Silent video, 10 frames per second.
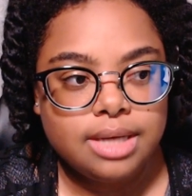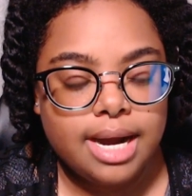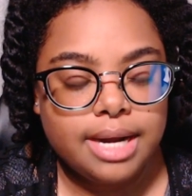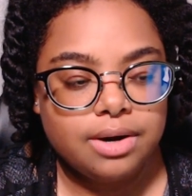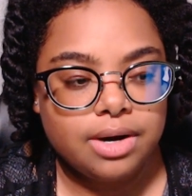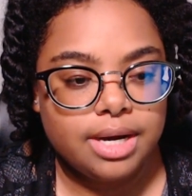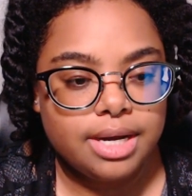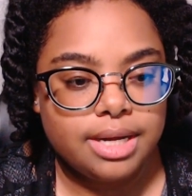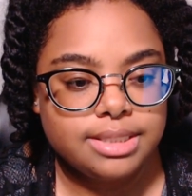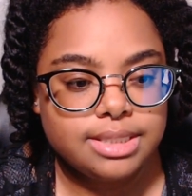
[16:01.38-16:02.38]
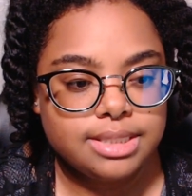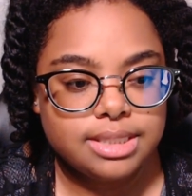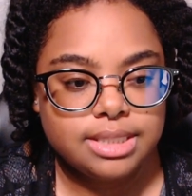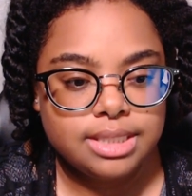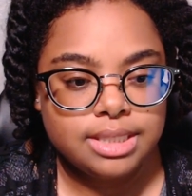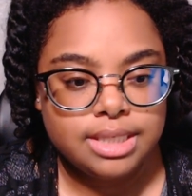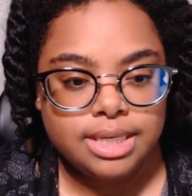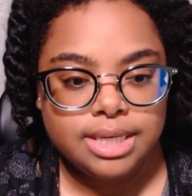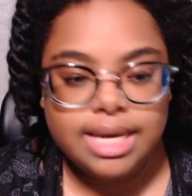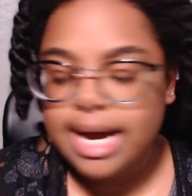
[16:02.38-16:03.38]
I got,
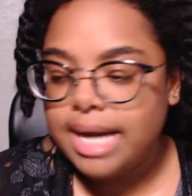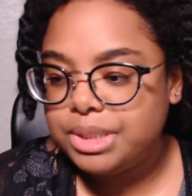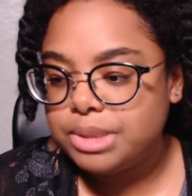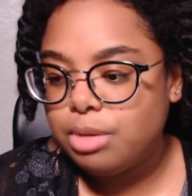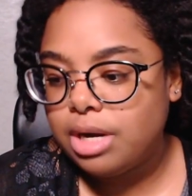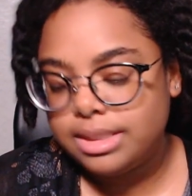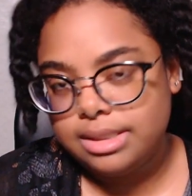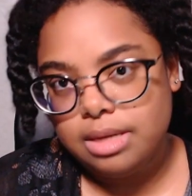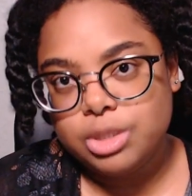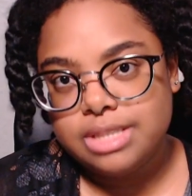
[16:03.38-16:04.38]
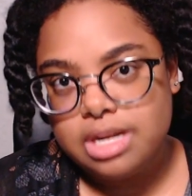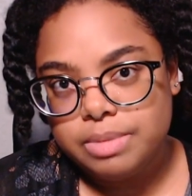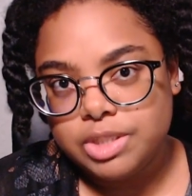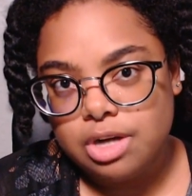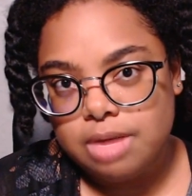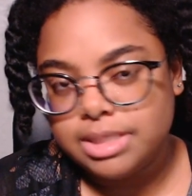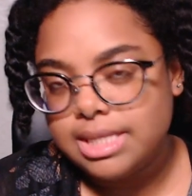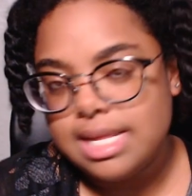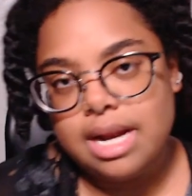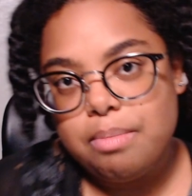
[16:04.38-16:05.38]
yeah, I just brought a summer set of pajamas
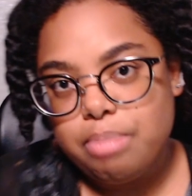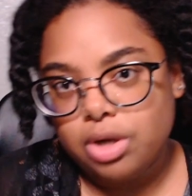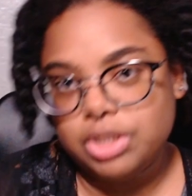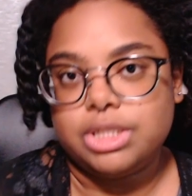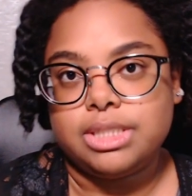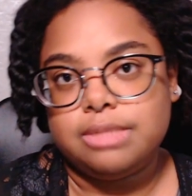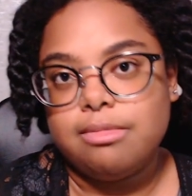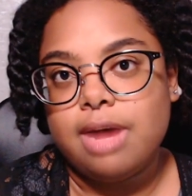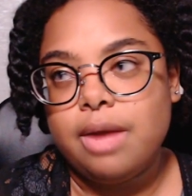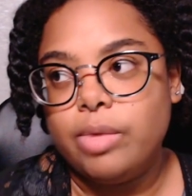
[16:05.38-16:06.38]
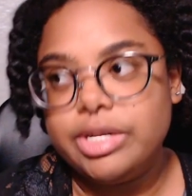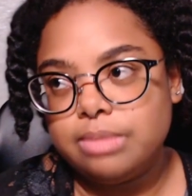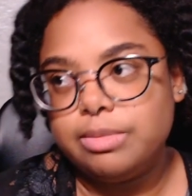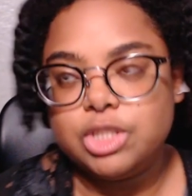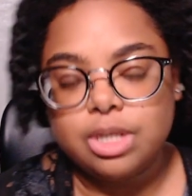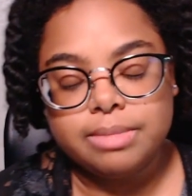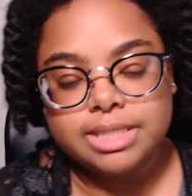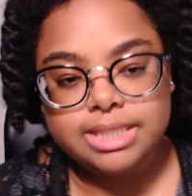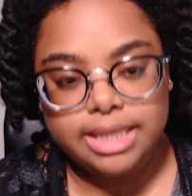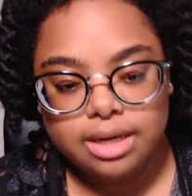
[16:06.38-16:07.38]
and then I purchased my winter
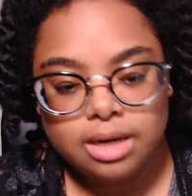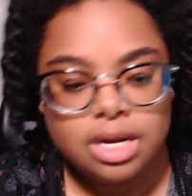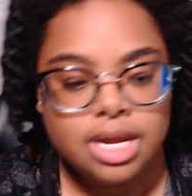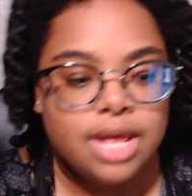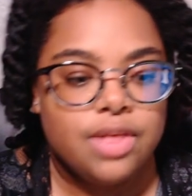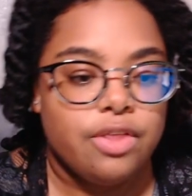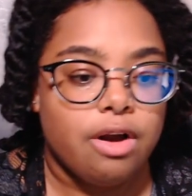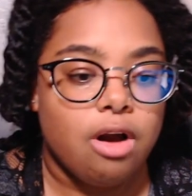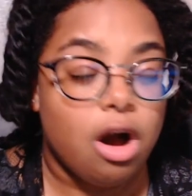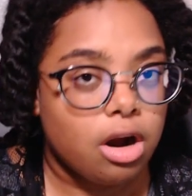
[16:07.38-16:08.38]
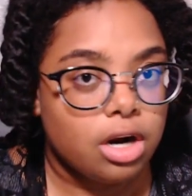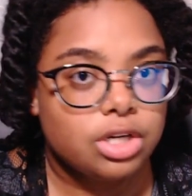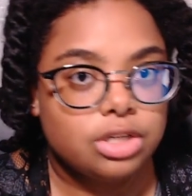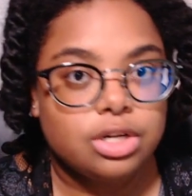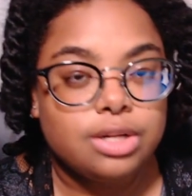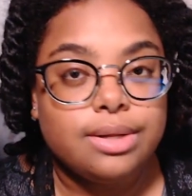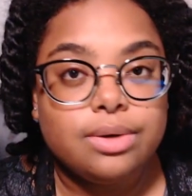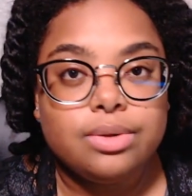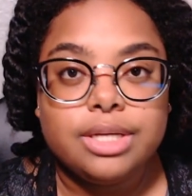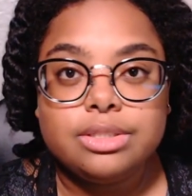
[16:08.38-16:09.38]
pajamas here. There are
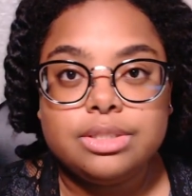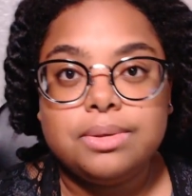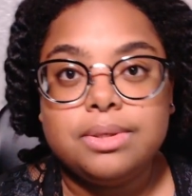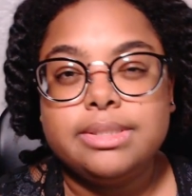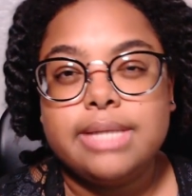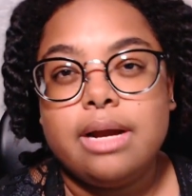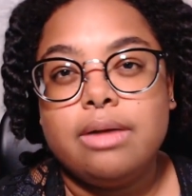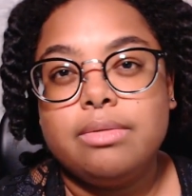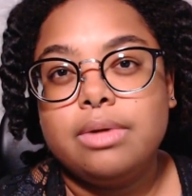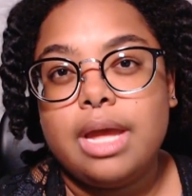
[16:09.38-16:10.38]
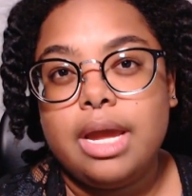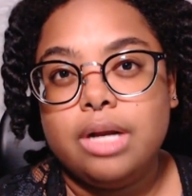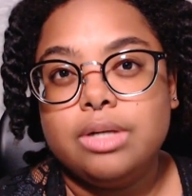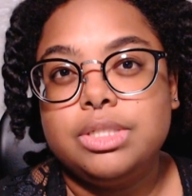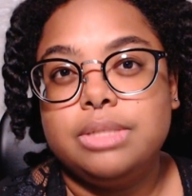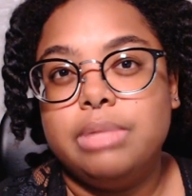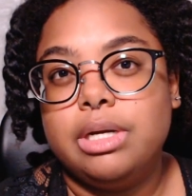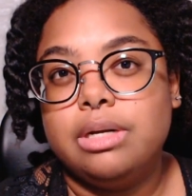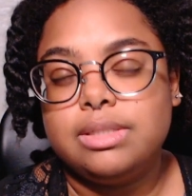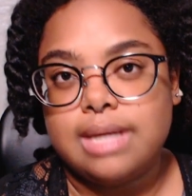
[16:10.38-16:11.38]
clothing stores that cater to
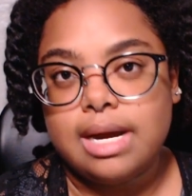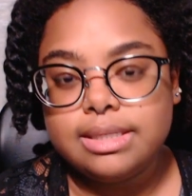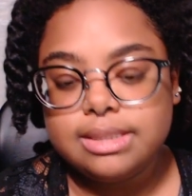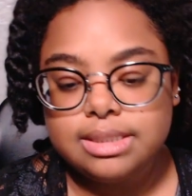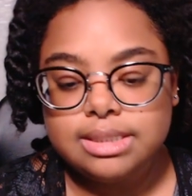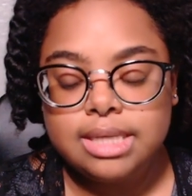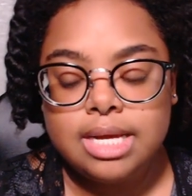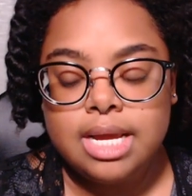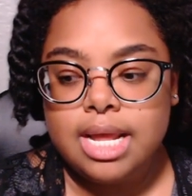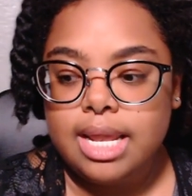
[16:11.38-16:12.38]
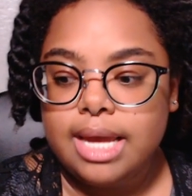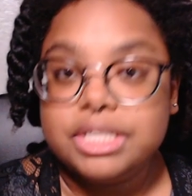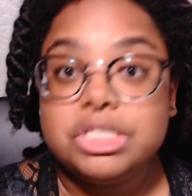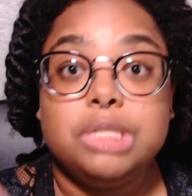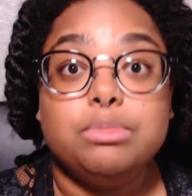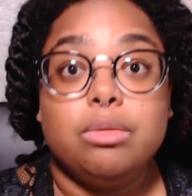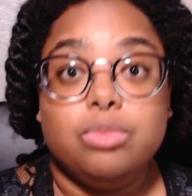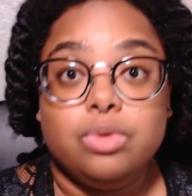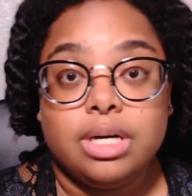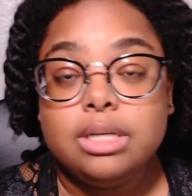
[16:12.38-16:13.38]
bigger sizes, like
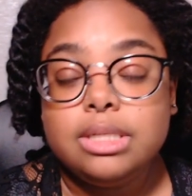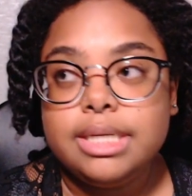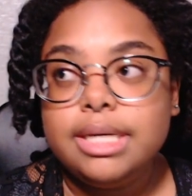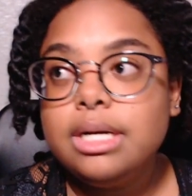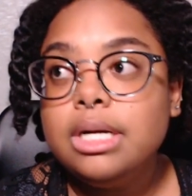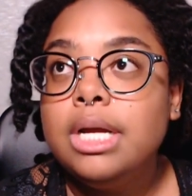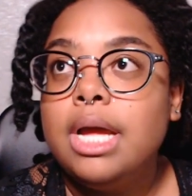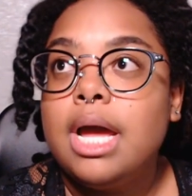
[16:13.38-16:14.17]
Shimamura here.